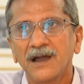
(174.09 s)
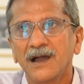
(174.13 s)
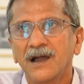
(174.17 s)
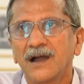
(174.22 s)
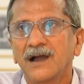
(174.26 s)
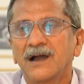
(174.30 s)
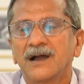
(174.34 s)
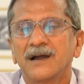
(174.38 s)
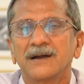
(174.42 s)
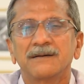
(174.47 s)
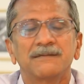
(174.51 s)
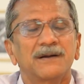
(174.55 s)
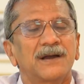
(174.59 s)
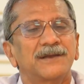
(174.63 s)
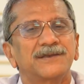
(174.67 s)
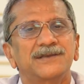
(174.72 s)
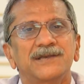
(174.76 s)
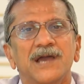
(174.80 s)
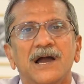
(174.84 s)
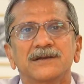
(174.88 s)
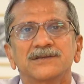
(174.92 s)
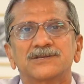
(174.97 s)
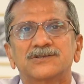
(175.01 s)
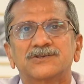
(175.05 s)
a
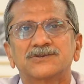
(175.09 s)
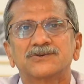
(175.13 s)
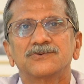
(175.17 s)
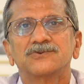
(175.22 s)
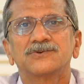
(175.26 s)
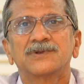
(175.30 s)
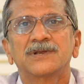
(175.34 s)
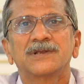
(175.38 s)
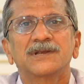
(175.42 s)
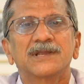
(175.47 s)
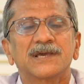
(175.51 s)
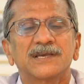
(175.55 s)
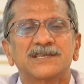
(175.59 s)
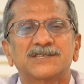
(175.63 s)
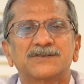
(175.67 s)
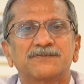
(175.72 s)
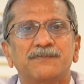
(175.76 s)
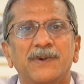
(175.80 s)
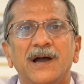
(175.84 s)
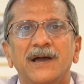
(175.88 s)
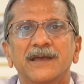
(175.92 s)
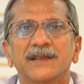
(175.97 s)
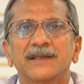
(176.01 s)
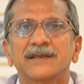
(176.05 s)
young student
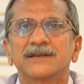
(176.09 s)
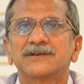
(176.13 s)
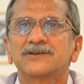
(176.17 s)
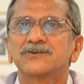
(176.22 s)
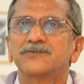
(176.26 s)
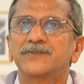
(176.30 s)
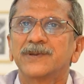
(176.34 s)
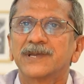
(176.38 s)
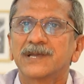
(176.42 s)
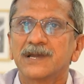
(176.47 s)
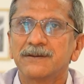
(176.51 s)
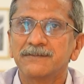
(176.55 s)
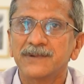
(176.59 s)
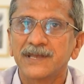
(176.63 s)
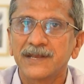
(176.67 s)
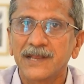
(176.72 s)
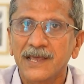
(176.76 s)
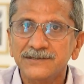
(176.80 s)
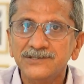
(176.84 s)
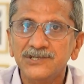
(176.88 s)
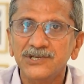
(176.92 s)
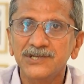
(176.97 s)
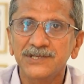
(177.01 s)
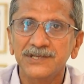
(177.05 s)
aspiring to become an
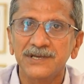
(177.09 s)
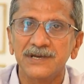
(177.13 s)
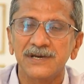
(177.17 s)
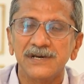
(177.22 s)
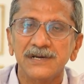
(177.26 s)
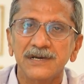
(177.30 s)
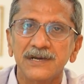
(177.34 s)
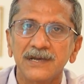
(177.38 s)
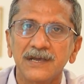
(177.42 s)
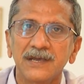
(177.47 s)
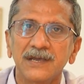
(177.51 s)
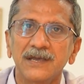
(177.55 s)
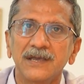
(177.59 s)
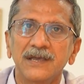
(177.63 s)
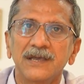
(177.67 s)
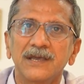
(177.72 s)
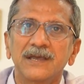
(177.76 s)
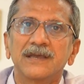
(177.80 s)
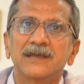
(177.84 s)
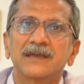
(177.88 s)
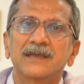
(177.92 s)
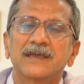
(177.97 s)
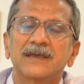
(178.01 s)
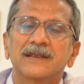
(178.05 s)
engineer
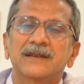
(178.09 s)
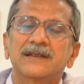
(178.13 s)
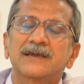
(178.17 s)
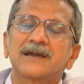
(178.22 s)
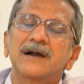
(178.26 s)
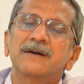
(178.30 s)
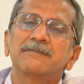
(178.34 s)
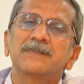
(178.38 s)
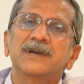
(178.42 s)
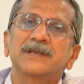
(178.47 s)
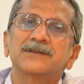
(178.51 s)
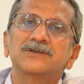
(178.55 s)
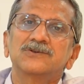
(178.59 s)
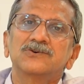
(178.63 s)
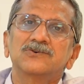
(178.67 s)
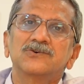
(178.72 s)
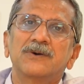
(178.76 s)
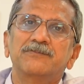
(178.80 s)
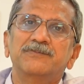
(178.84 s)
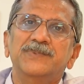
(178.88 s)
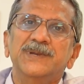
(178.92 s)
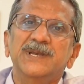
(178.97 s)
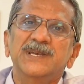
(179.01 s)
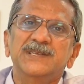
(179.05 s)
can come and
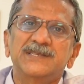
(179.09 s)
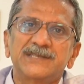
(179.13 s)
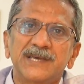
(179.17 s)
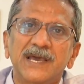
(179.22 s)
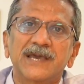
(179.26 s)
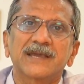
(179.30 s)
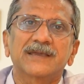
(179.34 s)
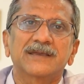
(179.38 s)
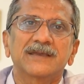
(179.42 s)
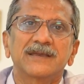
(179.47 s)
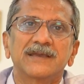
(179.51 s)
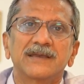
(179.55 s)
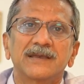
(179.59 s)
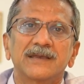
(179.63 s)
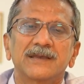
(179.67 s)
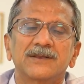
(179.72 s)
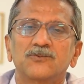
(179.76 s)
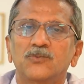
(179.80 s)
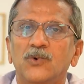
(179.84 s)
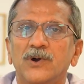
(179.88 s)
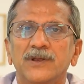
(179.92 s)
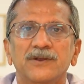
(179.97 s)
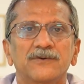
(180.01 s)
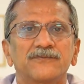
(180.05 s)
do a BTech
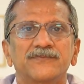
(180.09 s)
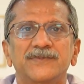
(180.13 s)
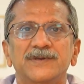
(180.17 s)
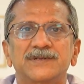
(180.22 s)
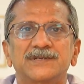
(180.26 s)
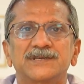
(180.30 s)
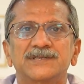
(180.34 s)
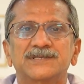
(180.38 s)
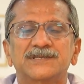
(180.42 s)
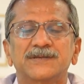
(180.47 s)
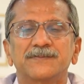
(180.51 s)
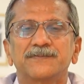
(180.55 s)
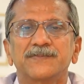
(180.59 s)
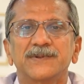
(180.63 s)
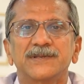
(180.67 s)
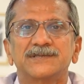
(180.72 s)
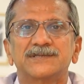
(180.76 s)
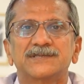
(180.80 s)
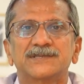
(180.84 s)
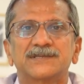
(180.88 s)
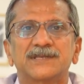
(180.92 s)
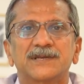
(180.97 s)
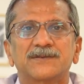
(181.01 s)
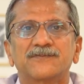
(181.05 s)
in one of the
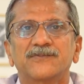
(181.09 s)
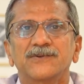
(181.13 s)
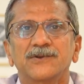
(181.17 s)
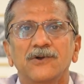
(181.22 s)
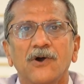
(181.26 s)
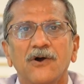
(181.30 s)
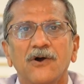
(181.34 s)
disciplines that we